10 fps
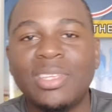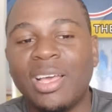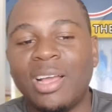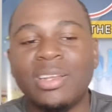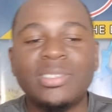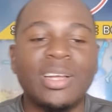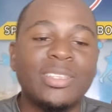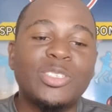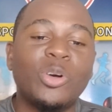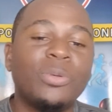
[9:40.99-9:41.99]
You
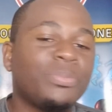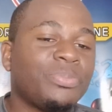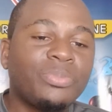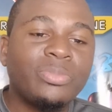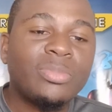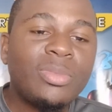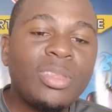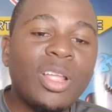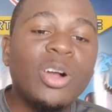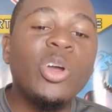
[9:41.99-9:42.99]
understand? So,
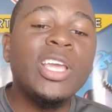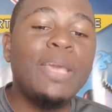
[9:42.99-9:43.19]
I'm going